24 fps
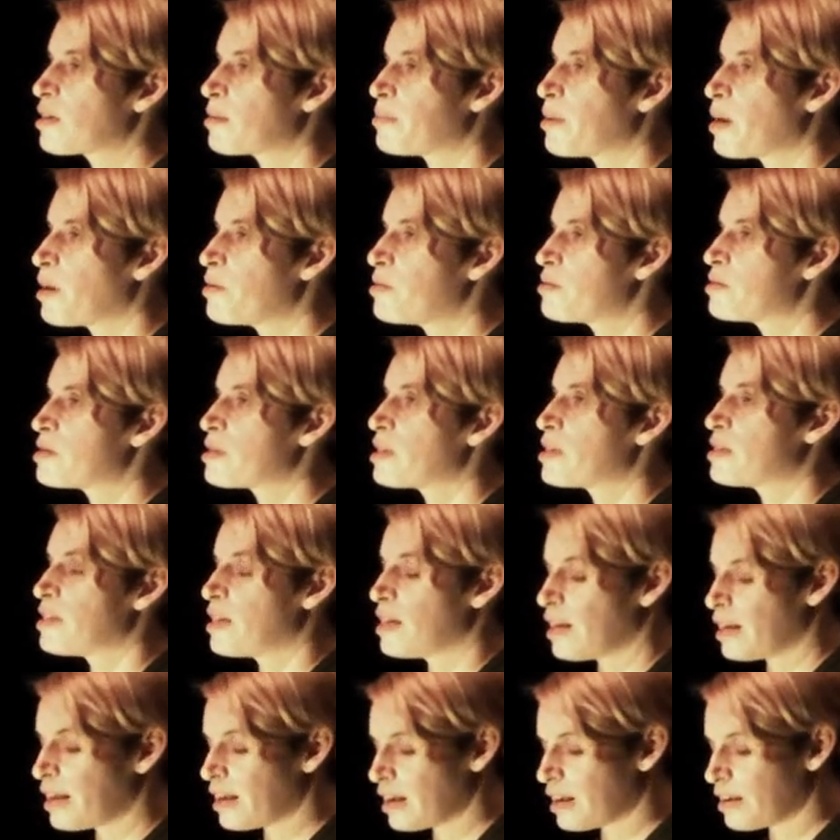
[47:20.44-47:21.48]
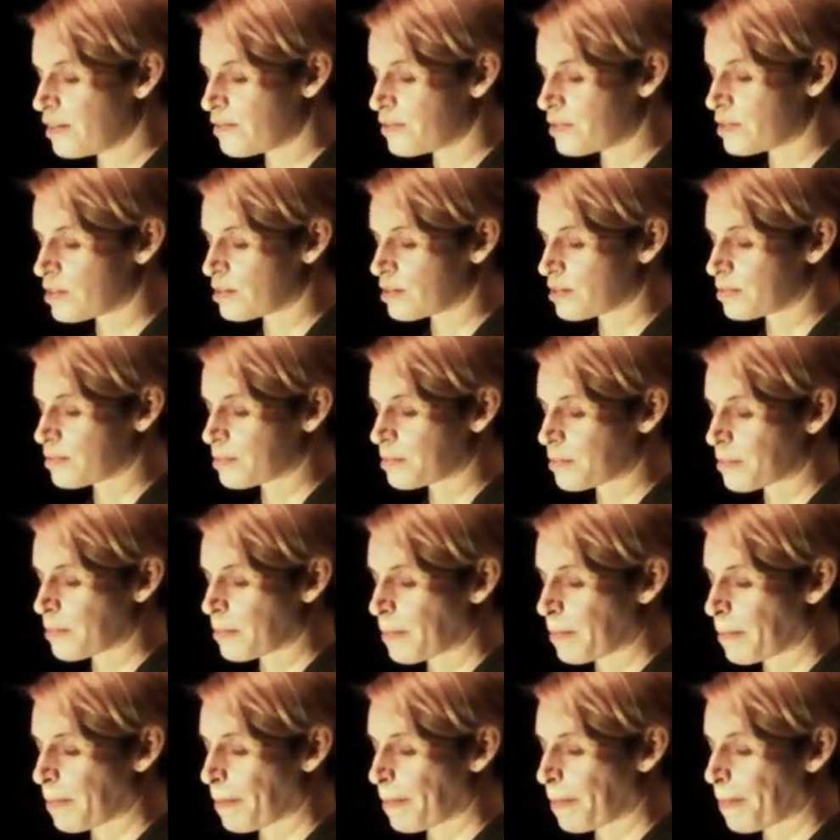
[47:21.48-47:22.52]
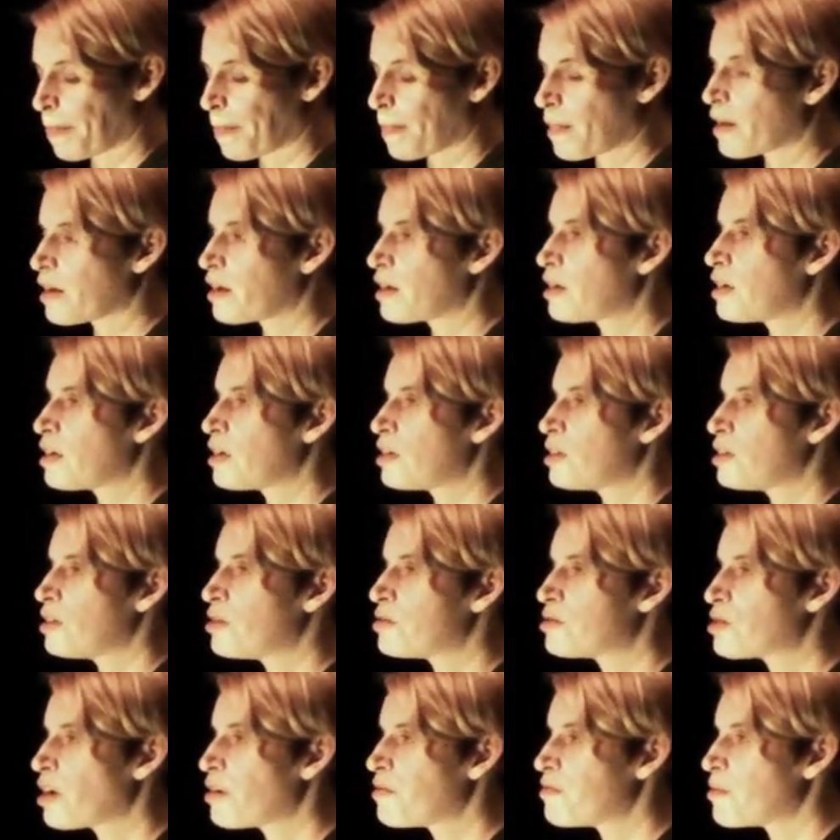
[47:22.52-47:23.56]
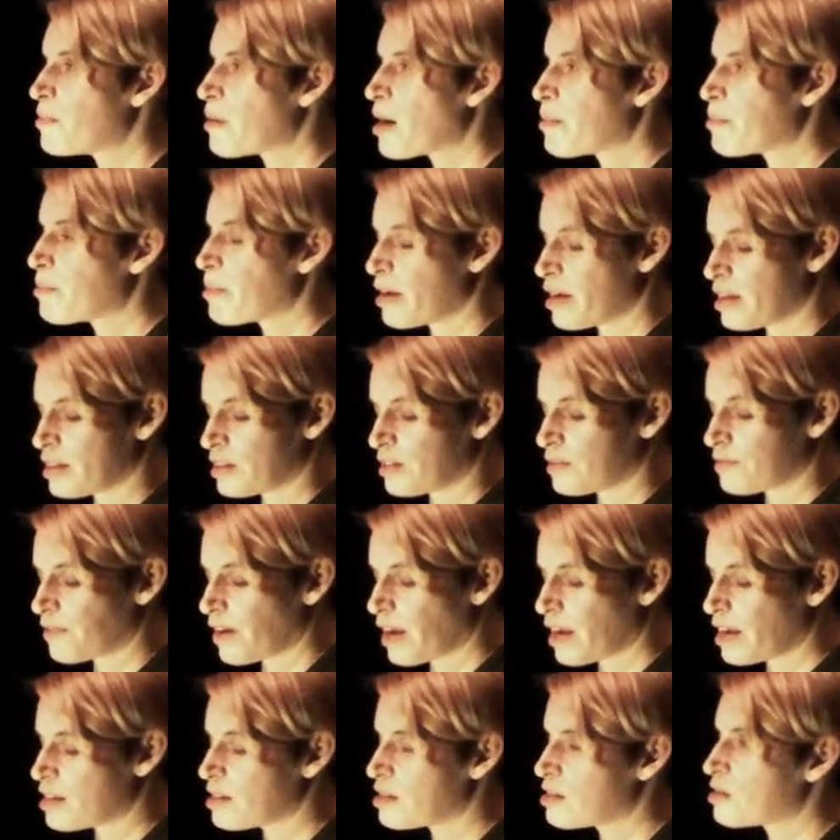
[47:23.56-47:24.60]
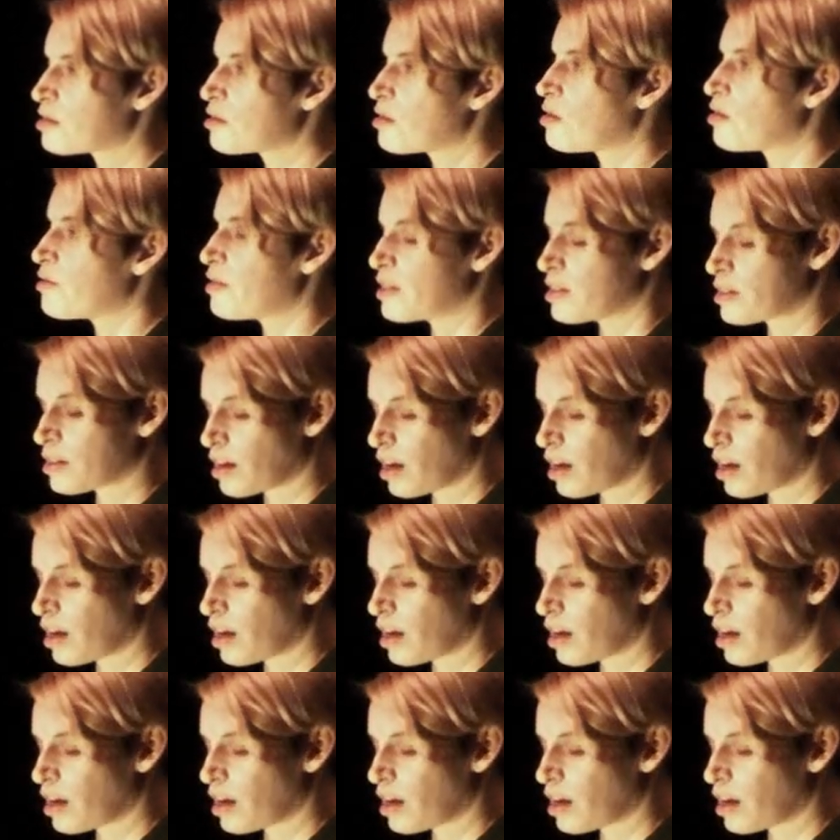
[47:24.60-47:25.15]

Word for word: the boat as he leaves. You don't remember his face or his